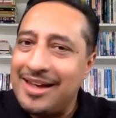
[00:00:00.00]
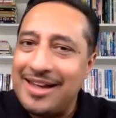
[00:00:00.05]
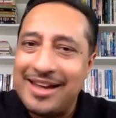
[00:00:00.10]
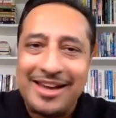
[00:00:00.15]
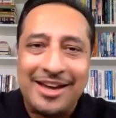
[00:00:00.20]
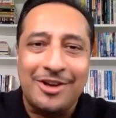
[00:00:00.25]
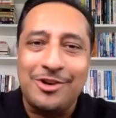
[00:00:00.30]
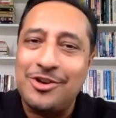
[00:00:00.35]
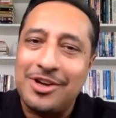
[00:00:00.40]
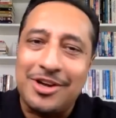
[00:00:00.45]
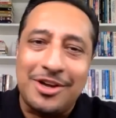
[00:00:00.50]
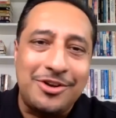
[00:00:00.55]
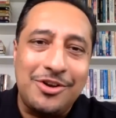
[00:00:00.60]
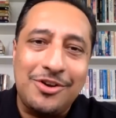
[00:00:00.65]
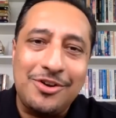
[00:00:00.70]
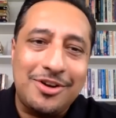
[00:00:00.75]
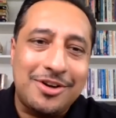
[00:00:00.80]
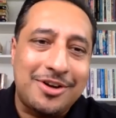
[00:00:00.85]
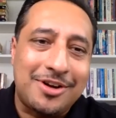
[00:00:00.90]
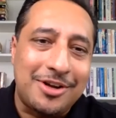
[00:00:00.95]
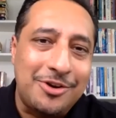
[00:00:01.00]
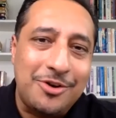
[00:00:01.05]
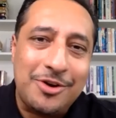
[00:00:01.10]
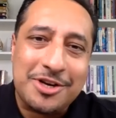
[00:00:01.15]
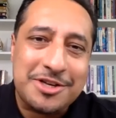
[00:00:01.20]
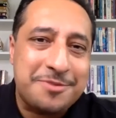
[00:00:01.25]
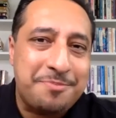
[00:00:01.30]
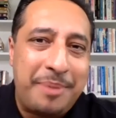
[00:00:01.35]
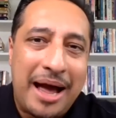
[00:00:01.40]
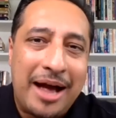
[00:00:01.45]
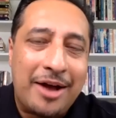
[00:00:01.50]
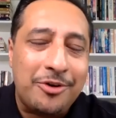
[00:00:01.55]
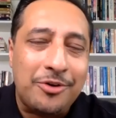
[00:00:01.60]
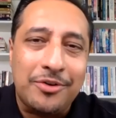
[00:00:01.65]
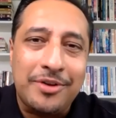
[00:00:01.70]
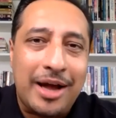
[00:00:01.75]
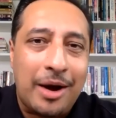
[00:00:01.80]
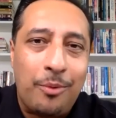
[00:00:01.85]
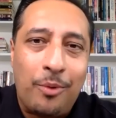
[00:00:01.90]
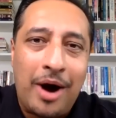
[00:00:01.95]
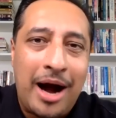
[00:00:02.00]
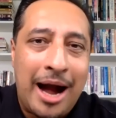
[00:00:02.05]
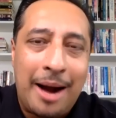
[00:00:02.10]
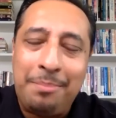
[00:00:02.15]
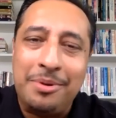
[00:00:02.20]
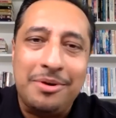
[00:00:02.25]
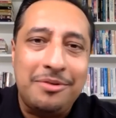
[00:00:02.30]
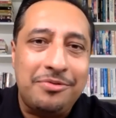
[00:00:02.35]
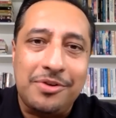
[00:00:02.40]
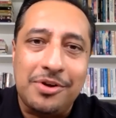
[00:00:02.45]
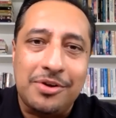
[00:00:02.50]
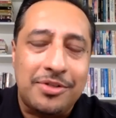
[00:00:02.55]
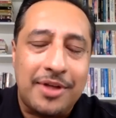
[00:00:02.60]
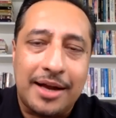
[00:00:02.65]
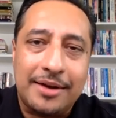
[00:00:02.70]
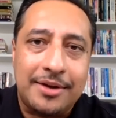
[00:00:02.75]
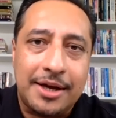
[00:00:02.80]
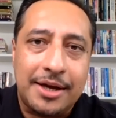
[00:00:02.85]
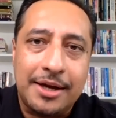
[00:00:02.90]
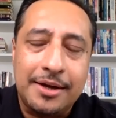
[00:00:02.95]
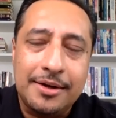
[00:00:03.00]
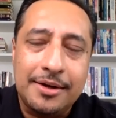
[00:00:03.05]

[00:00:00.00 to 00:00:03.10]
Can you expand on that? What happened for you that day?